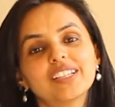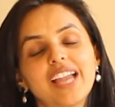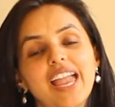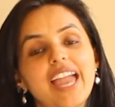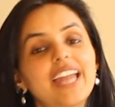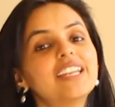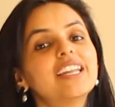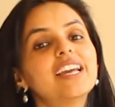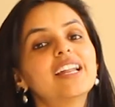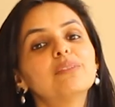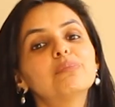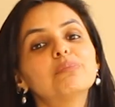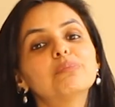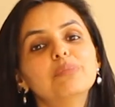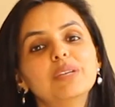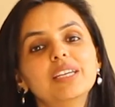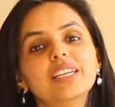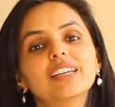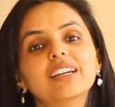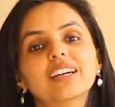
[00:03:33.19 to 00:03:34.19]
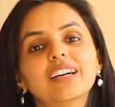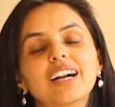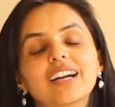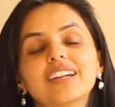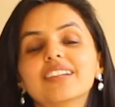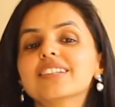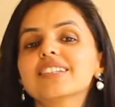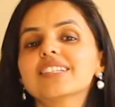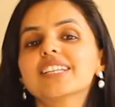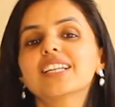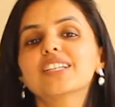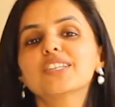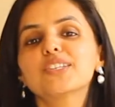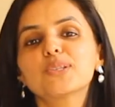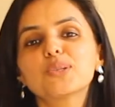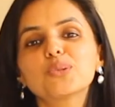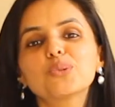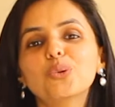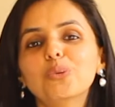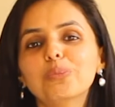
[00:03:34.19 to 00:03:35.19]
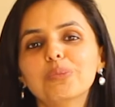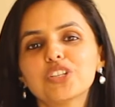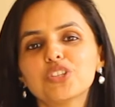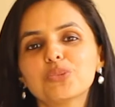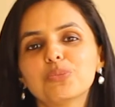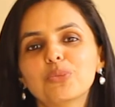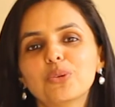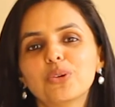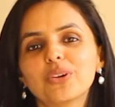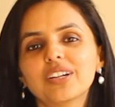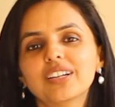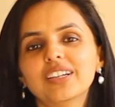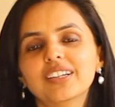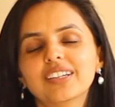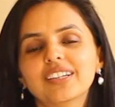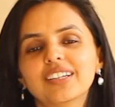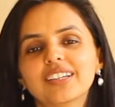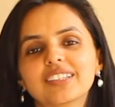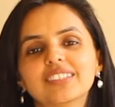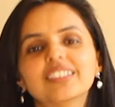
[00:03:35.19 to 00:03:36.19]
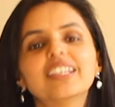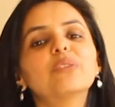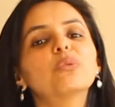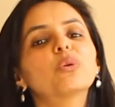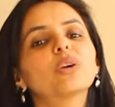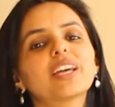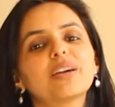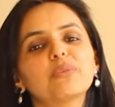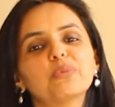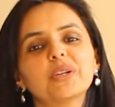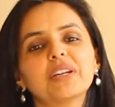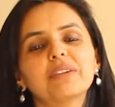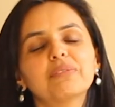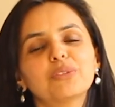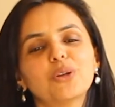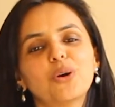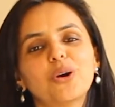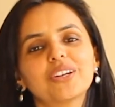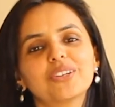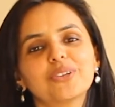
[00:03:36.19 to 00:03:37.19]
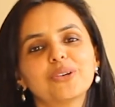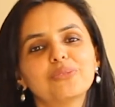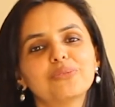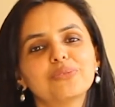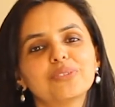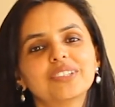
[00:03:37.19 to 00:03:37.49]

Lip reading: and helped me understand so much more than what I would have thought of.